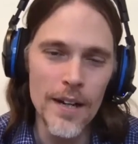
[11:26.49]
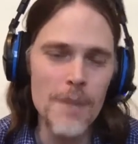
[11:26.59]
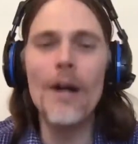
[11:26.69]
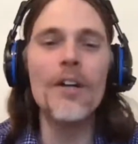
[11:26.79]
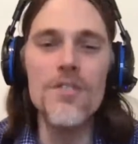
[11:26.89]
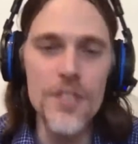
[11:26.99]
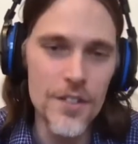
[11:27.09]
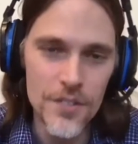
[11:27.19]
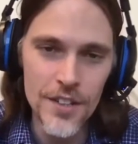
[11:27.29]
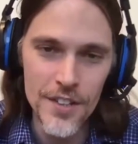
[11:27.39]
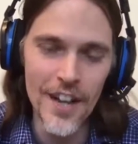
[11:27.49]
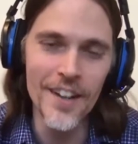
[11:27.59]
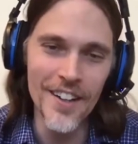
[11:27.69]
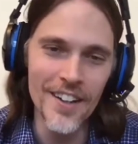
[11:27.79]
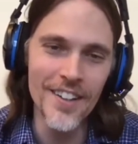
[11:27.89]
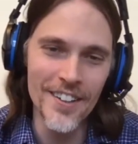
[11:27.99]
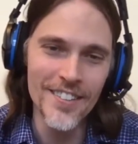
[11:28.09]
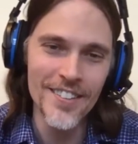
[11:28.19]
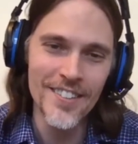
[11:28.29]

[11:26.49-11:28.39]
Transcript: An American citizen. Yeah, yeah, right, yeah. right.